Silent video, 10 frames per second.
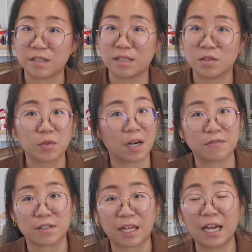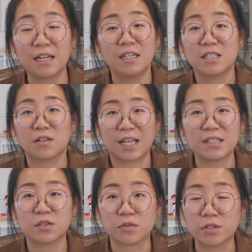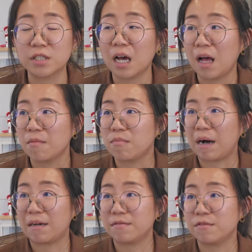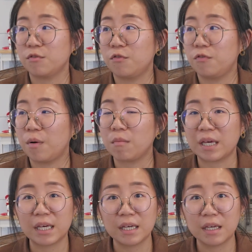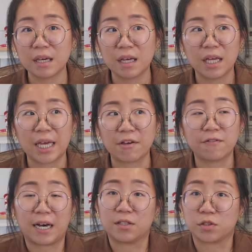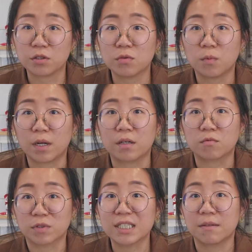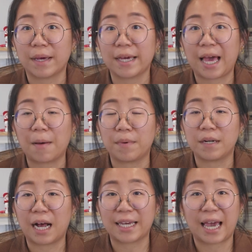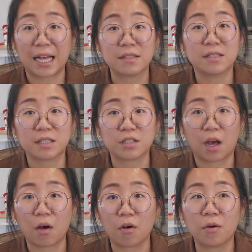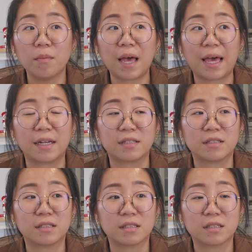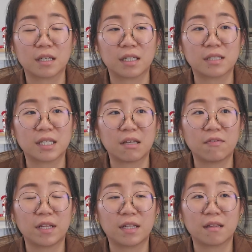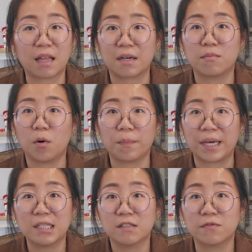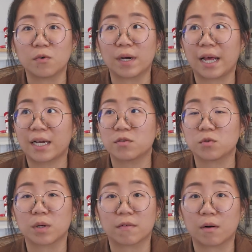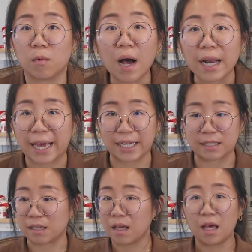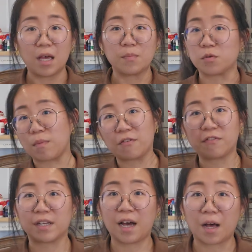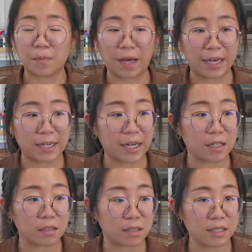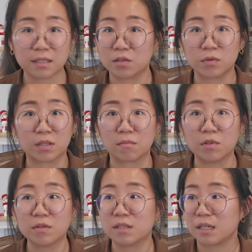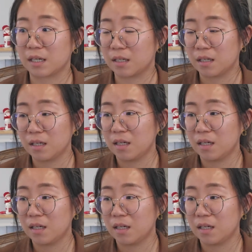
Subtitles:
this, look after that? So that's good. But for me, if I do want to really make it happen, I can stitch at home, and it's even like more peaceful and I can do whatever I want. I can put my feet up. I can listen to some music.